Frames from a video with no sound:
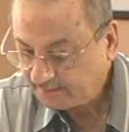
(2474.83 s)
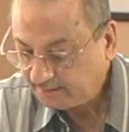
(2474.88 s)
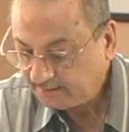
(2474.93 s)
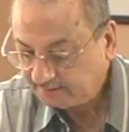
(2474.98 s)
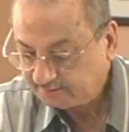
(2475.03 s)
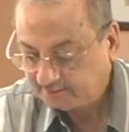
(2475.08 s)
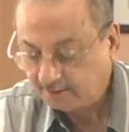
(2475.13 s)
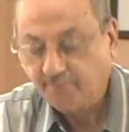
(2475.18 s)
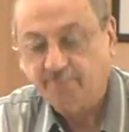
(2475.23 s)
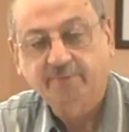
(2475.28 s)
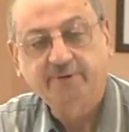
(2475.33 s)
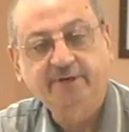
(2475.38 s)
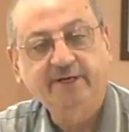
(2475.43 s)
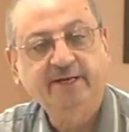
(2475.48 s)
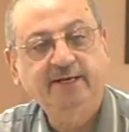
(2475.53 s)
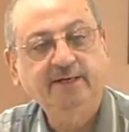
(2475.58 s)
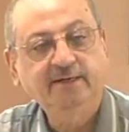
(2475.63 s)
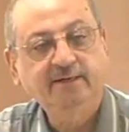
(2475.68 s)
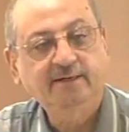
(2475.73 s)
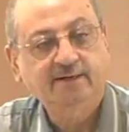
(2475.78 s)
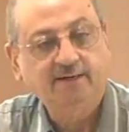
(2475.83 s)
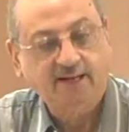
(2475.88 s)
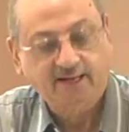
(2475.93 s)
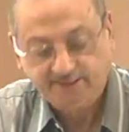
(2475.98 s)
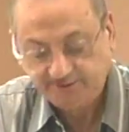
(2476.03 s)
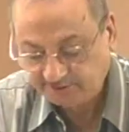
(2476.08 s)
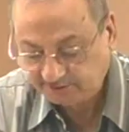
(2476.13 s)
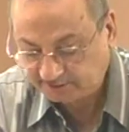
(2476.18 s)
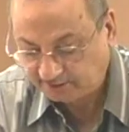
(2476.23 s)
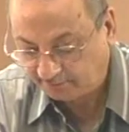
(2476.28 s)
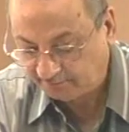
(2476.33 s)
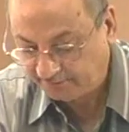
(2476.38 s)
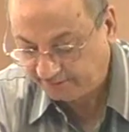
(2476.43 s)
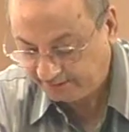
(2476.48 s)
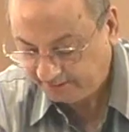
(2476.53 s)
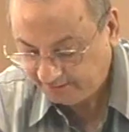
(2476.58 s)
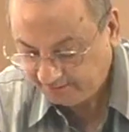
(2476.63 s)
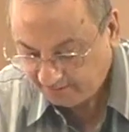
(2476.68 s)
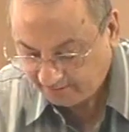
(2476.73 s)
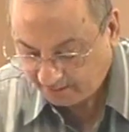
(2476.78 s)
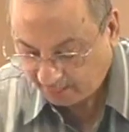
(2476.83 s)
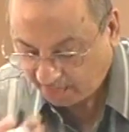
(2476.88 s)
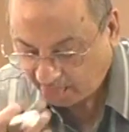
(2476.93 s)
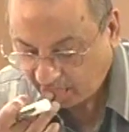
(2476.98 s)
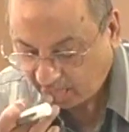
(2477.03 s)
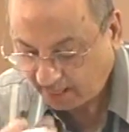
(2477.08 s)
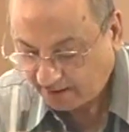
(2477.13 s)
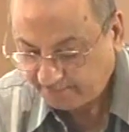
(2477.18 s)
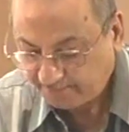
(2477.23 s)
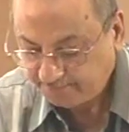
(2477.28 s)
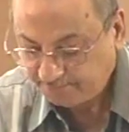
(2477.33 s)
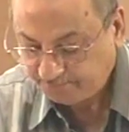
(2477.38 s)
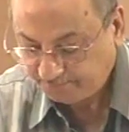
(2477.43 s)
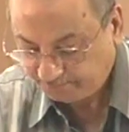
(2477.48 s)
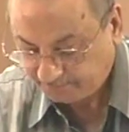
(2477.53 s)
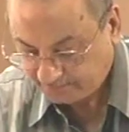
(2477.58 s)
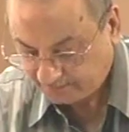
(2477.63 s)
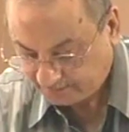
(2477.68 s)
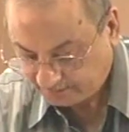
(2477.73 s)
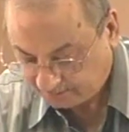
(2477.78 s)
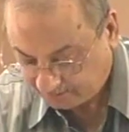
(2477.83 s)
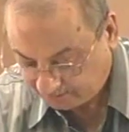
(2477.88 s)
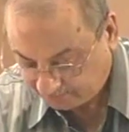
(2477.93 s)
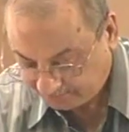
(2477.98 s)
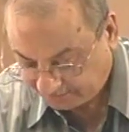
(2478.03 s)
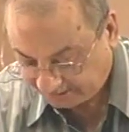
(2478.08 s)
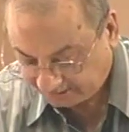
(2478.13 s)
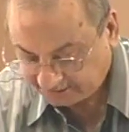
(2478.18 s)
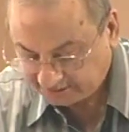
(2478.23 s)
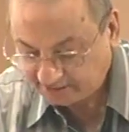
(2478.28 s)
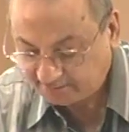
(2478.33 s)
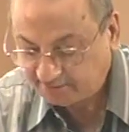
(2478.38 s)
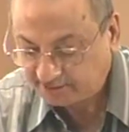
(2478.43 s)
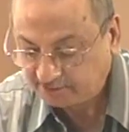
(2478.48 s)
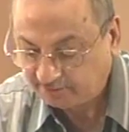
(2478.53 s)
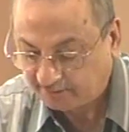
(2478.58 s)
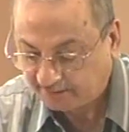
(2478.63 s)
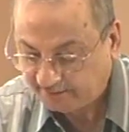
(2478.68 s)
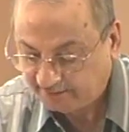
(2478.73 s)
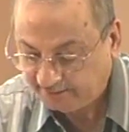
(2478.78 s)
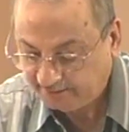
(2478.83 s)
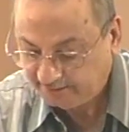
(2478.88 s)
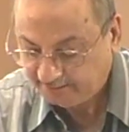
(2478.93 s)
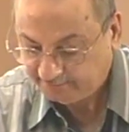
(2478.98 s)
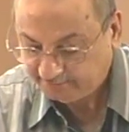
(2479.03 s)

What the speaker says: Tamreen, last Tamreen, page number 20.